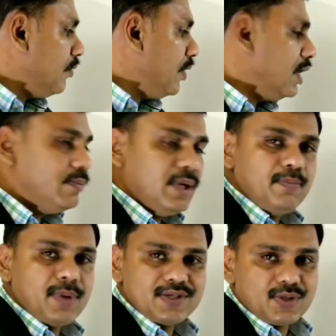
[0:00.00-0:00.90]
Will it
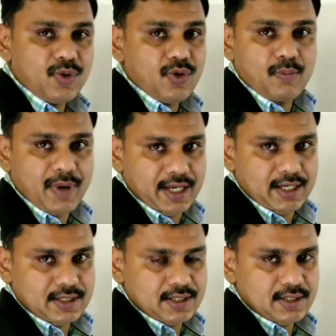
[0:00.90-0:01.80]
be plus or
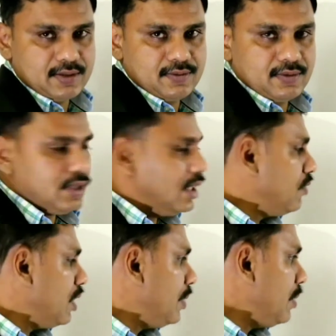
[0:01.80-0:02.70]
minus? It
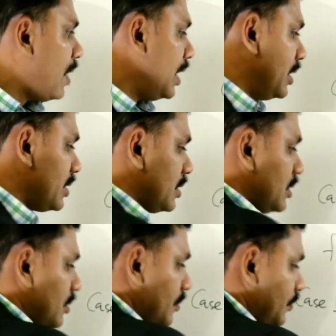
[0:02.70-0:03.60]
will be
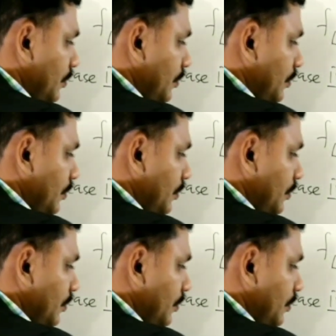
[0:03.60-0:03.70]
minus.